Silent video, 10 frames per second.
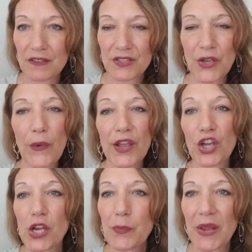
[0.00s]
So it
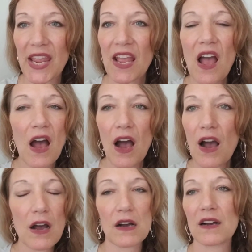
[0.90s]
could be,
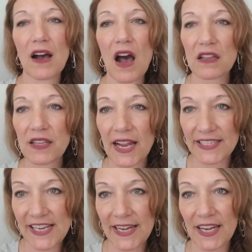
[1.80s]
online
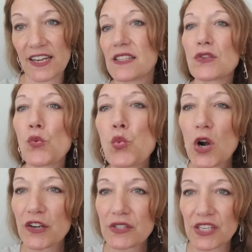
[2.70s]
dating is the
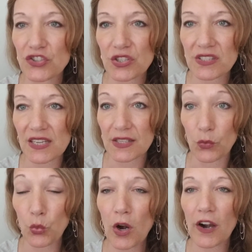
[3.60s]
worst. It just
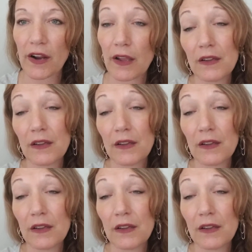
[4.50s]
doesn't work.